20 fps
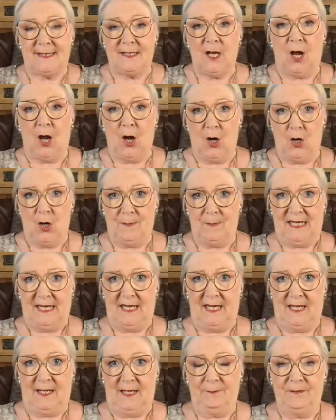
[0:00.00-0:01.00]

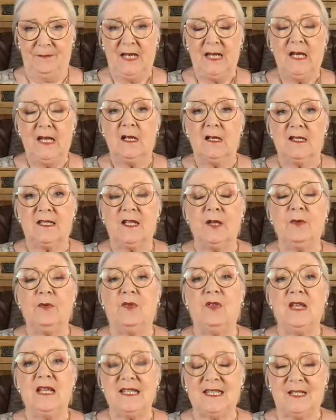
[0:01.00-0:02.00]
harmony. So
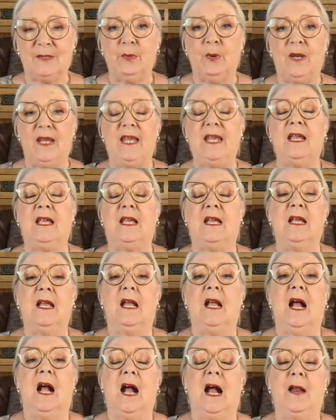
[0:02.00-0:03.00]
this week,
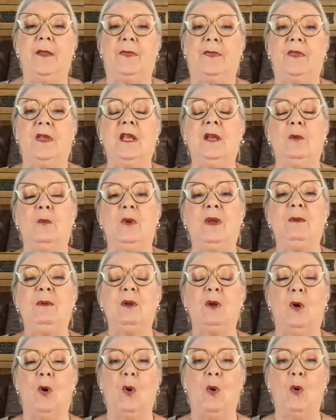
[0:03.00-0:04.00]
I think we
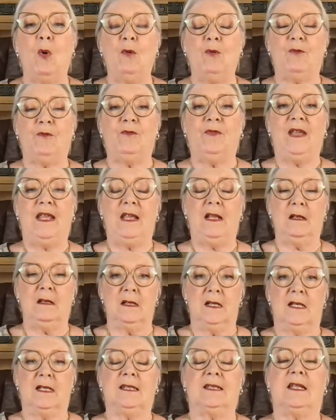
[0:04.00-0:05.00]
will all feel
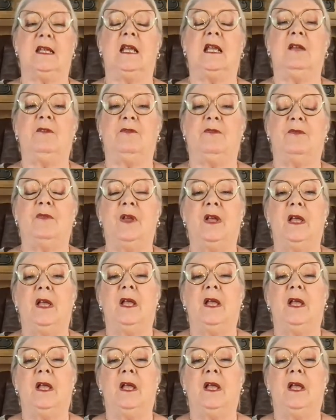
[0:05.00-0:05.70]
as if